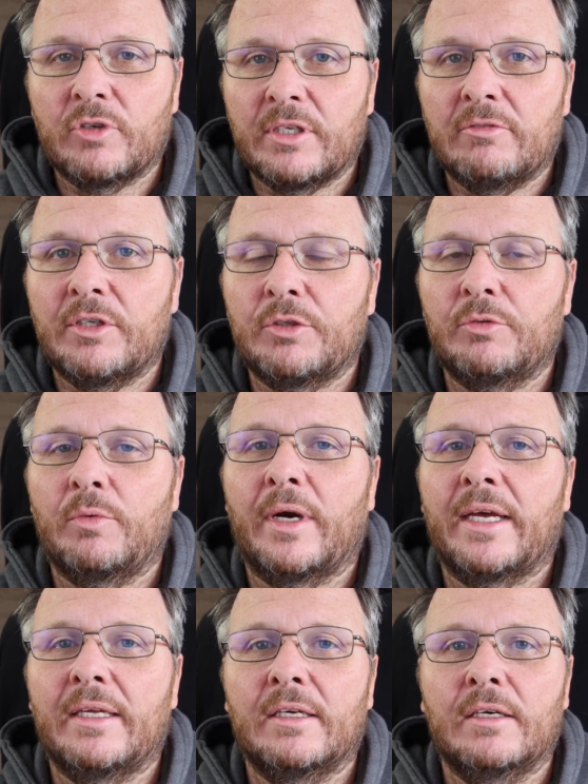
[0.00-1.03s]
Really, really good
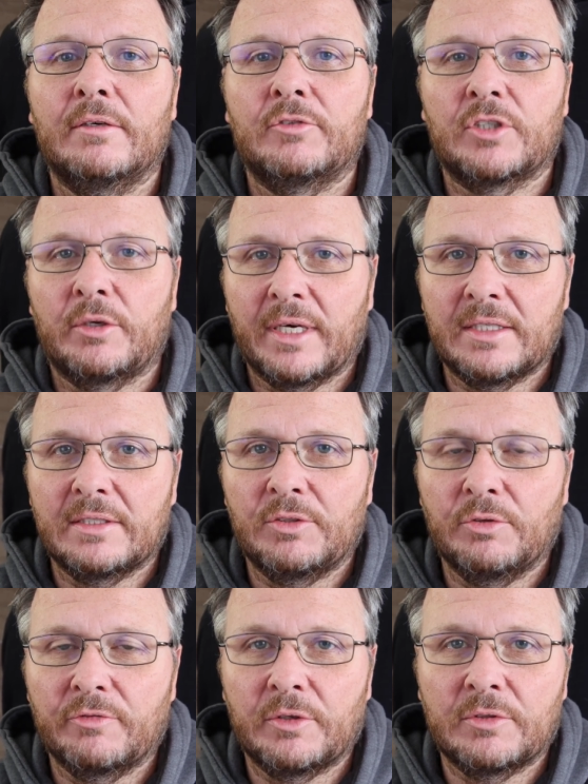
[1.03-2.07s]
way of showcasing
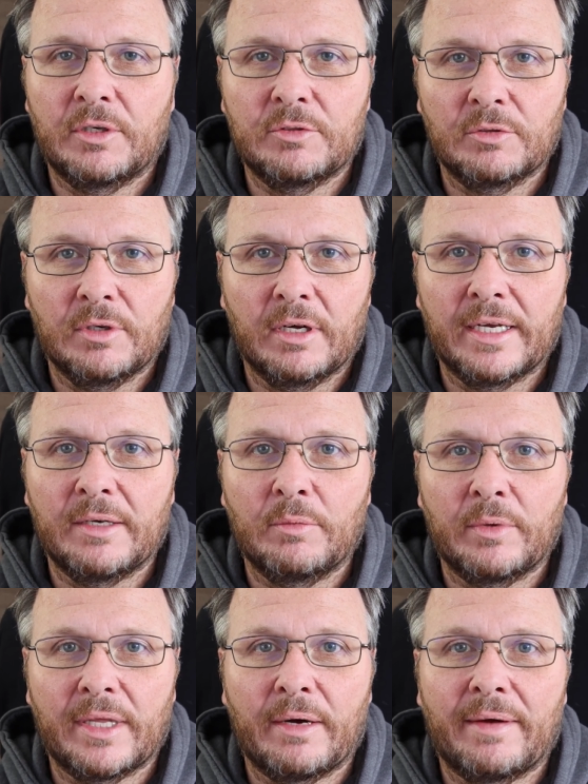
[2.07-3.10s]
your photos online
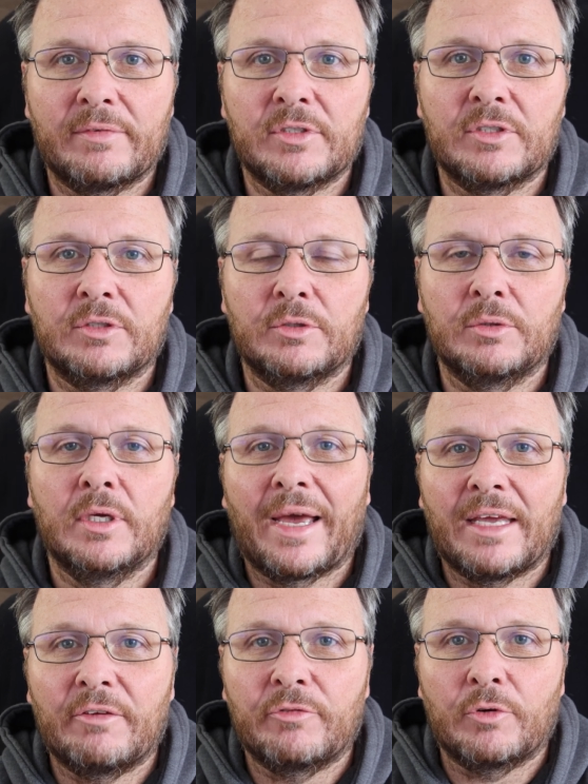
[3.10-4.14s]
without having to
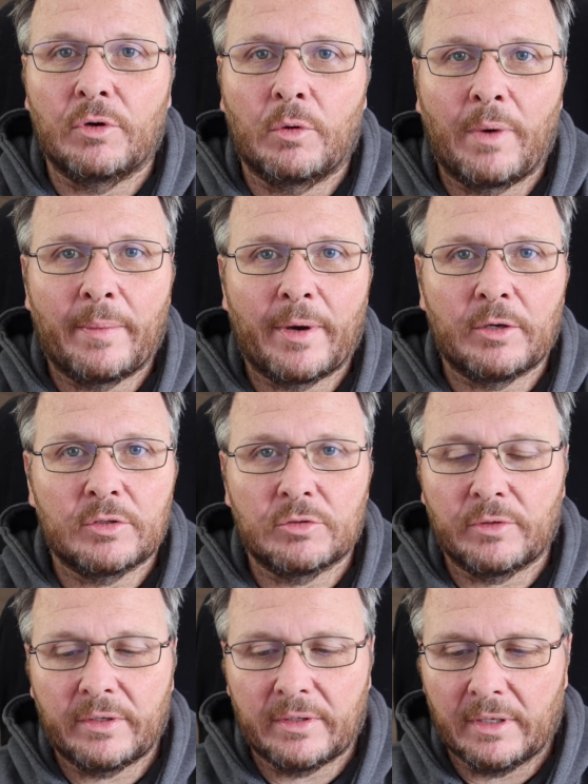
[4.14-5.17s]
pay for a web
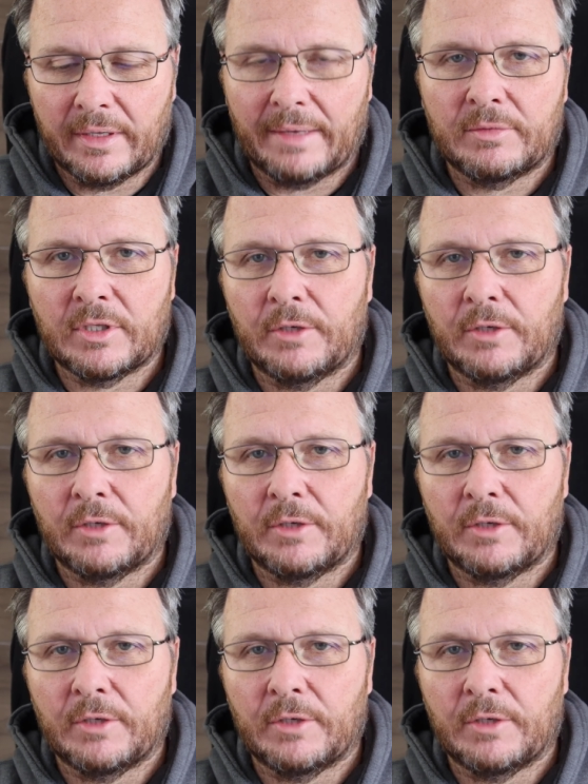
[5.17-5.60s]
host or anything like that.